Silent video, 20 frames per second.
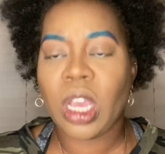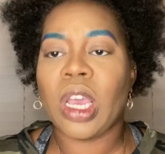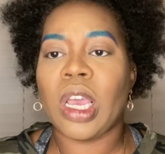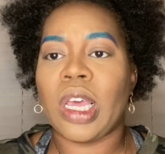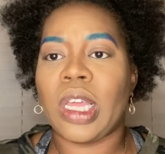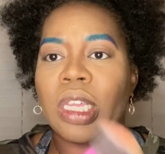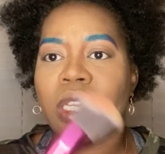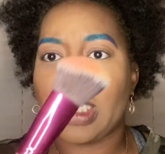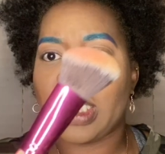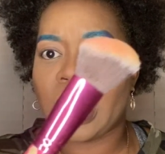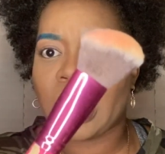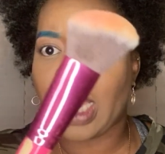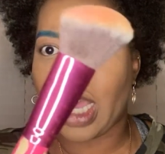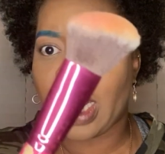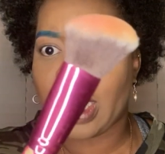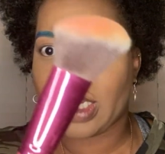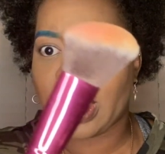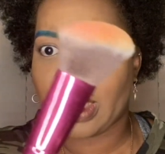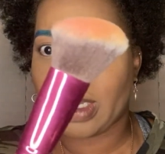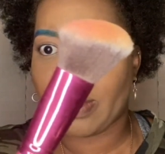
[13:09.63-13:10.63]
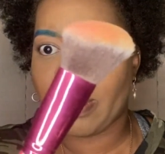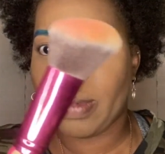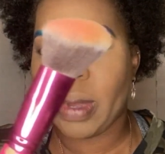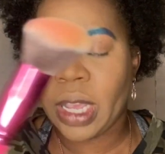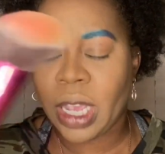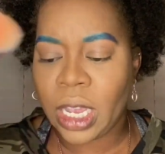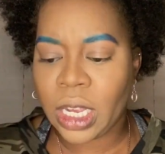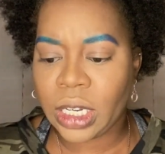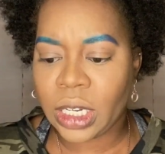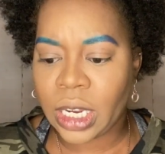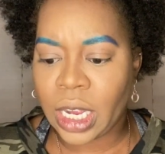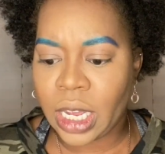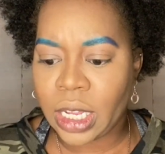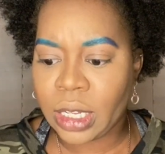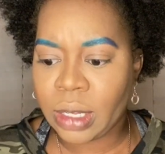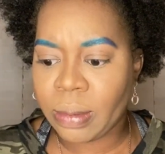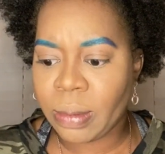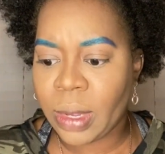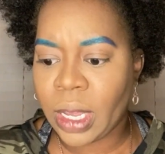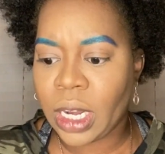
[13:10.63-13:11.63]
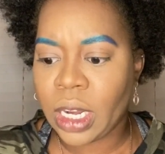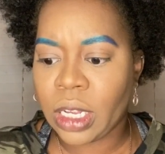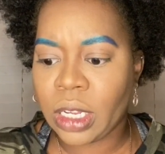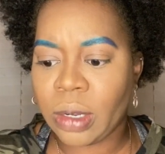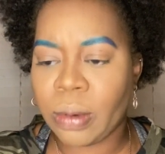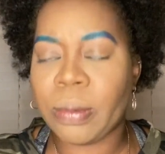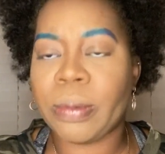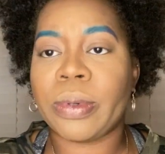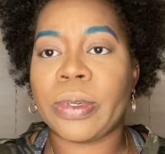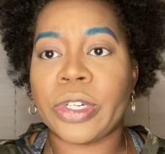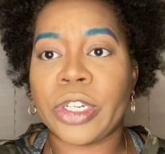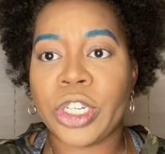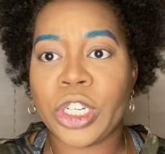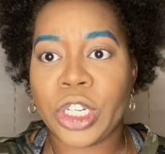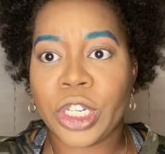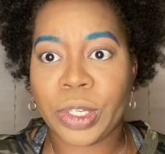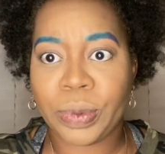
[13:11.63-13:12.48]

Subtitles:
This is also a BH Cosmetics brush.